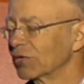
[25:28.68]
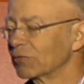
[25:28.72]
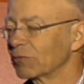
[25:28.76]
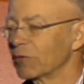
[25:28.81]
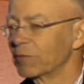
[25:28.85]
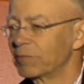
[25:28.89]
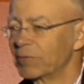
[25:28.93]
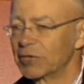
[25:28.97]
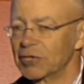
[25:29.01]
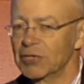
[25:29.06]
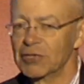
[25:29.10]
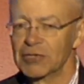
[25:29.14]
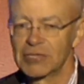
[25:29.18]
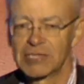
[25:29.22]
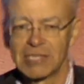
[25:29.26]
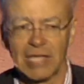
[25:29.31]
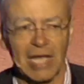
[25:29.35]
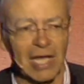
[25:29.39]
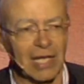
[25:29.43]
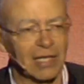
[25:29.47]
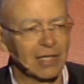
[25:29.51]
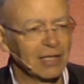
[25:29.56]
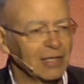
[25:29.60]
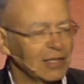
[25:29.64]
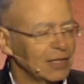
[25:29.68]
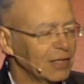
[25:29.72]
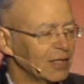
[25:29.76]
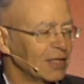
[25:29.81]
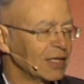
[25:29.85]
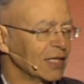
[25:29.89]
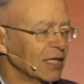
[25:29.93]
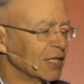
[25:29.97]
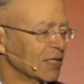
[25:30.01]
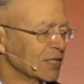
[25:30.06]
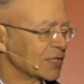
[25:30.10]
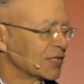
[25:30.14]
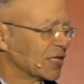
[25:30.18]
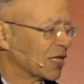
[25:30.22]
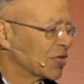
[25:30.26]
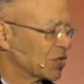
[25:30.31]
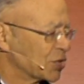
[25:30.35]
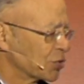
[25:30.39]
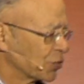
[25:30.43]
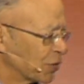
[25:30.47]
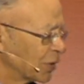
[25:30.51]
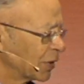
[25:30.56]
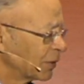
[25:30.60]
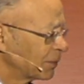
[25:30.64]
that would produce that in a
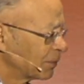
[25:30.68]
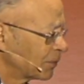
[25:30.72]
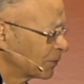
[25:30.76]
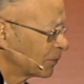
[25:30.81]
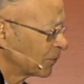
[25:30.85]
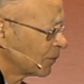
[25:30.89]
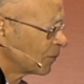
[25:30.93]
century.